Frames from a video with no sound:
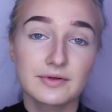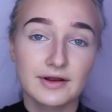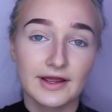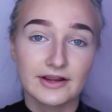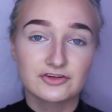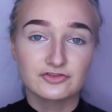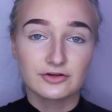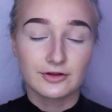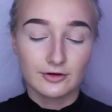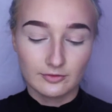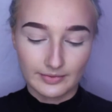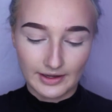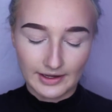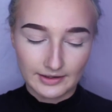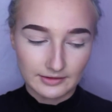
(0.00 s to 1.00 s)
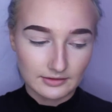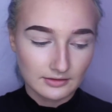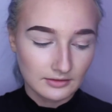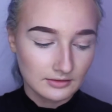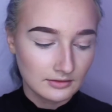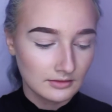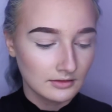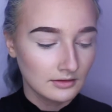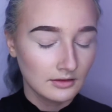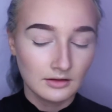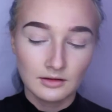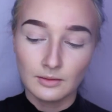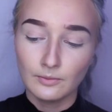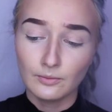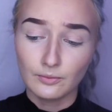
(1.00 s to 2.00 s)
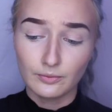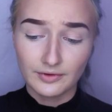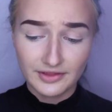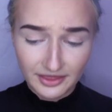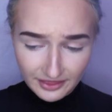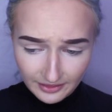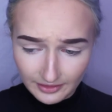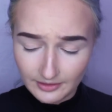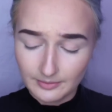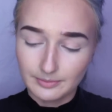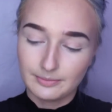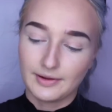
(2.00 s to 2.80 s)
gonna actually go back with the